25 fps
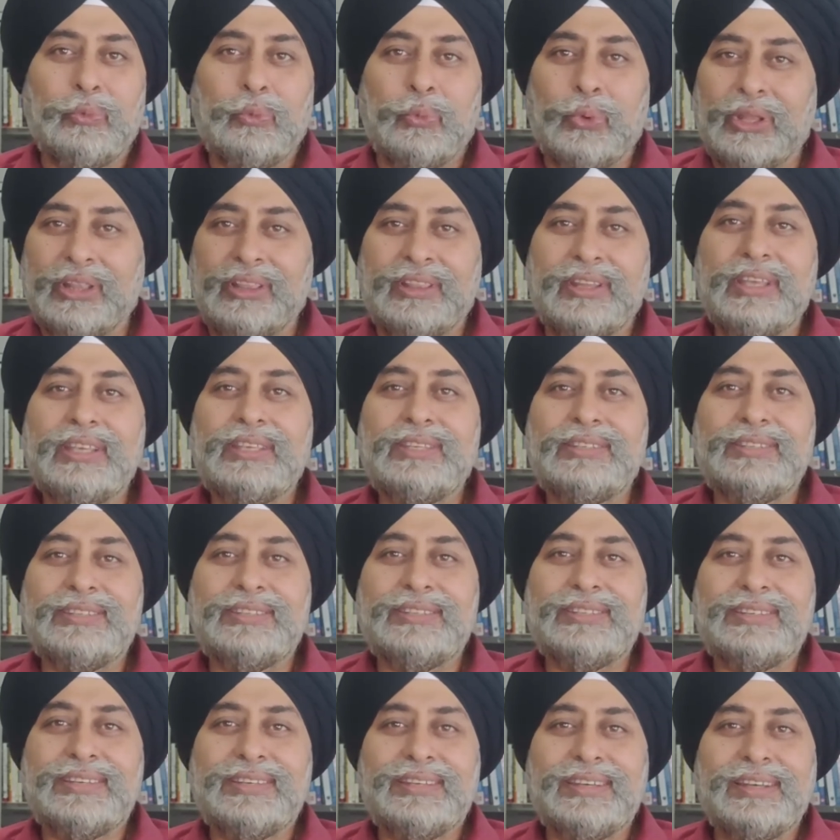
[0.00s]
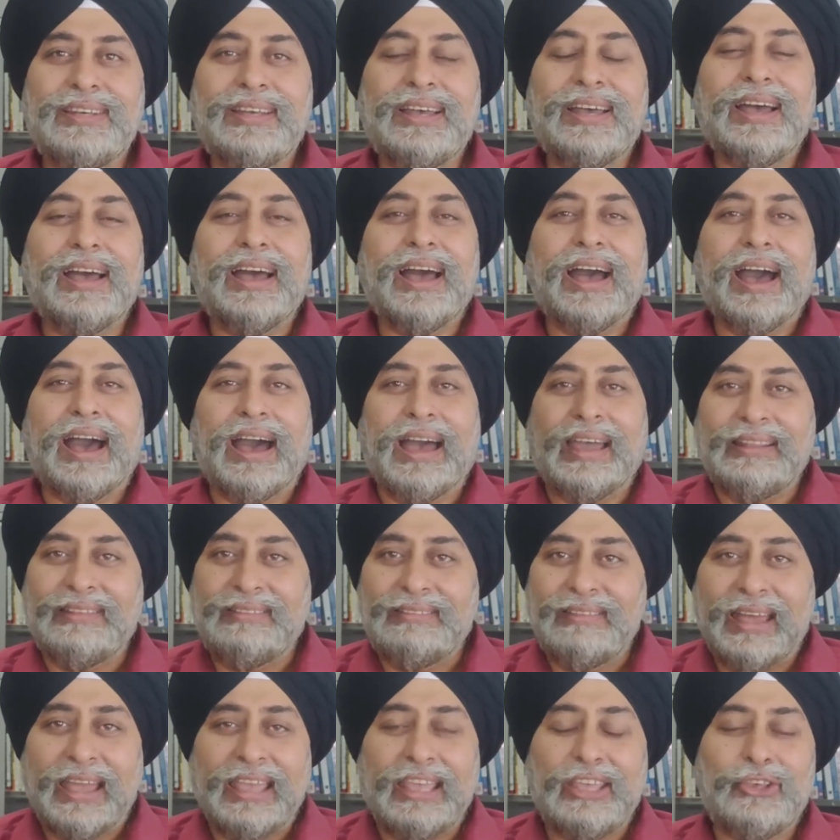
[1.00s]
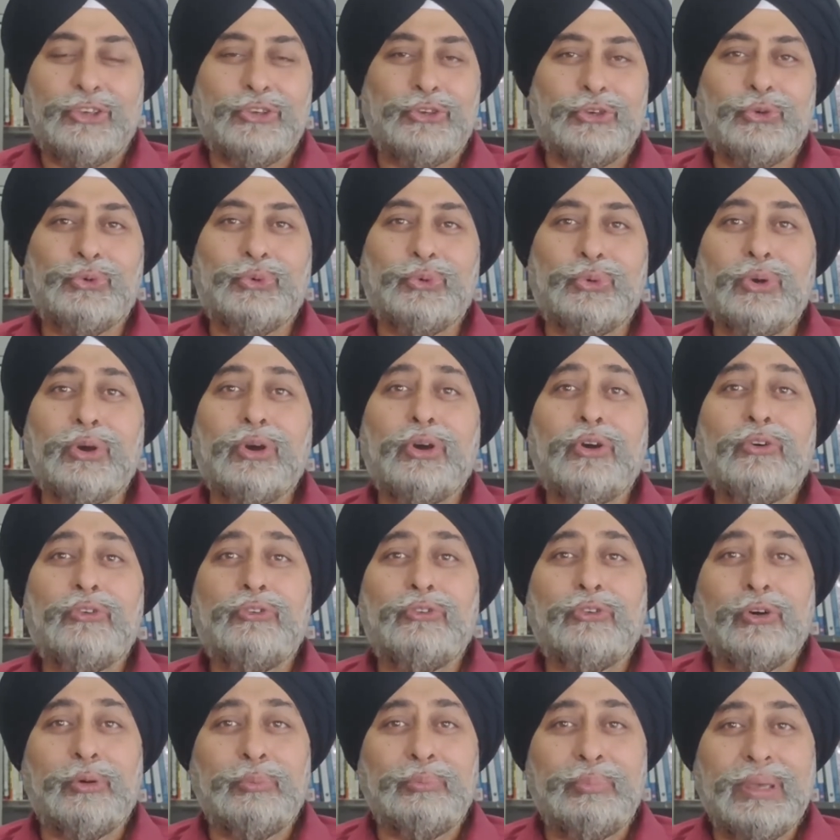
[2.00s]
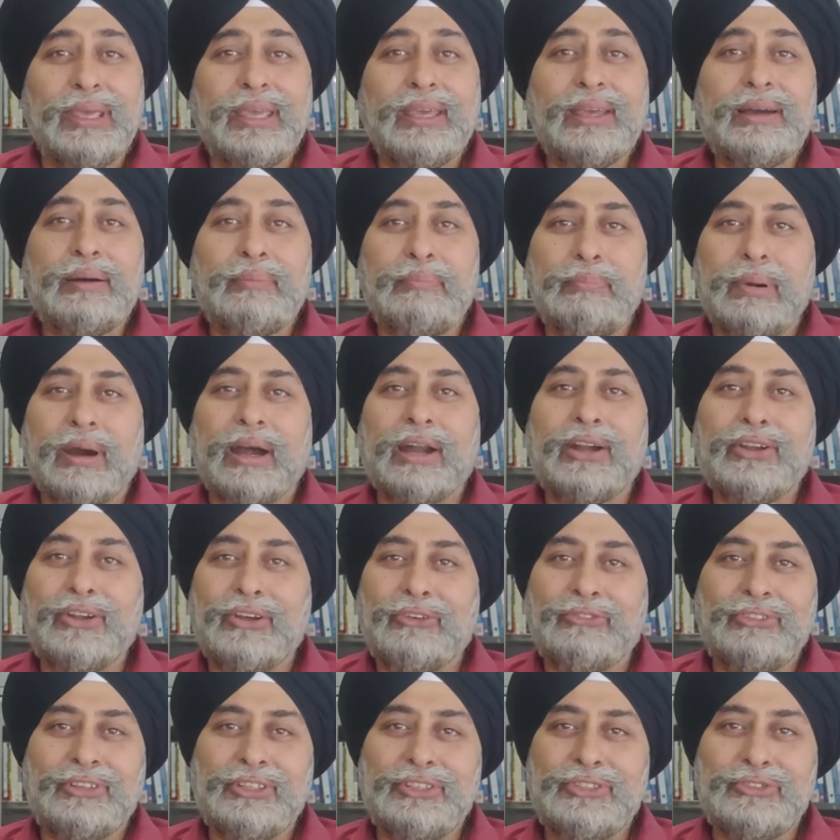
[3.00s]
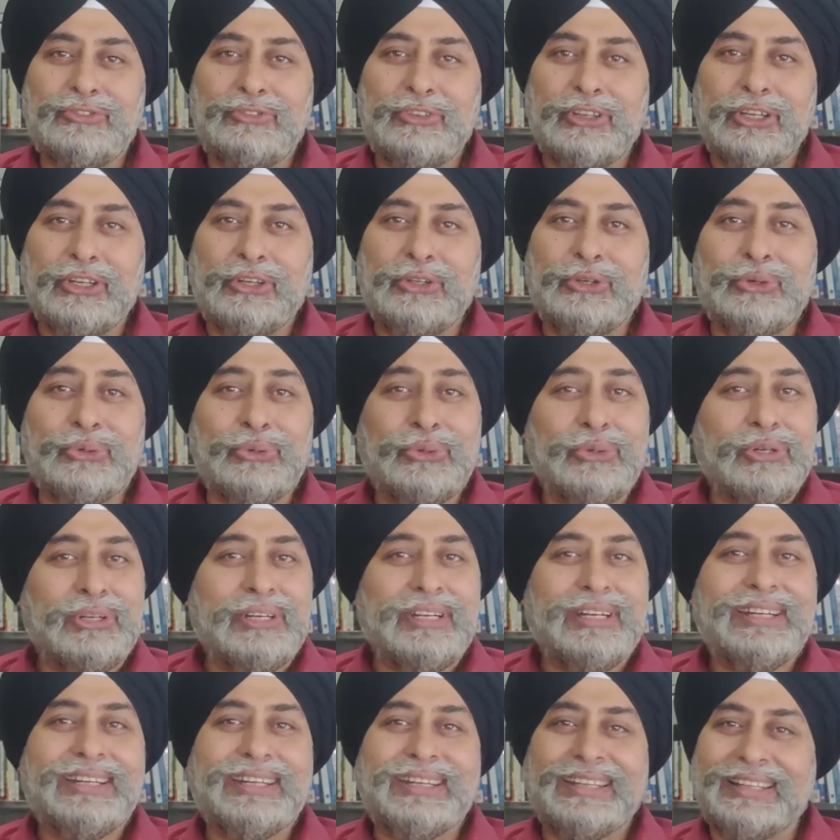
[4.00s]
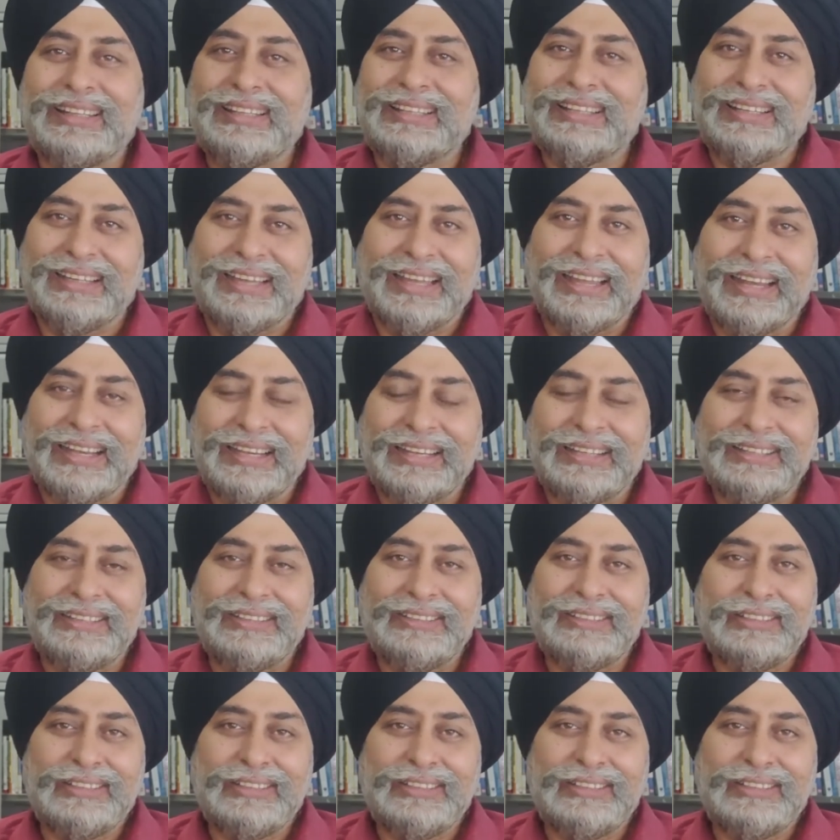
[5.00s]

With this, I thank you for being a part of this video till the end.